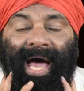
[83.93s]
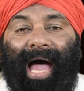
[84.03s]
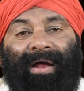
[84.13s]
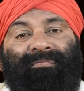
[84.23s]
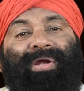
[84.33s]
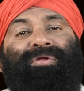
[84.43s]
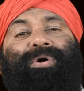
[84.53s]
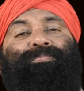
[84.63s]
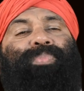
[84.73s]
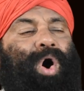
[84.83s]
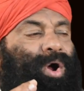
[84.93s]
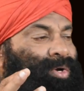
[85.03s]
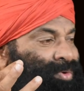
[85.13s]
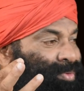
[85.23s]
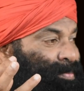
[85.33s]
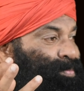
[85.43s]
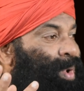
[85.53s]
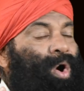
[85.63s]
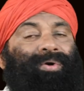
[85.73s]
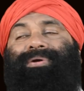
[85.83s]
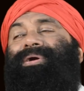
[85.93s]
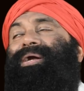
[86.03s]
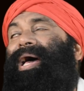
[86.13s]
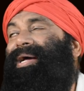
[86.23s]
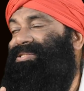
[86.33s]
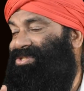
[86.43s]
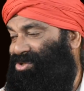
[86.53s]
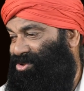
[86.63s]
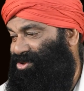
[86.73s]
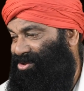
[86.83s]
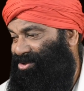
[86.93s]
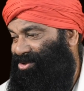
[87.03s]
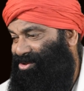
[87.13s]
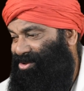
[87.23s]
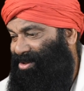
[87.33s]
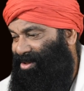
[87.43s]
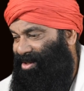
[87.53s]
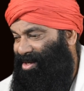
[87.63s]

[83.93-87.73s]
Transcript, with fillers: And when you are born, you are born relaxed.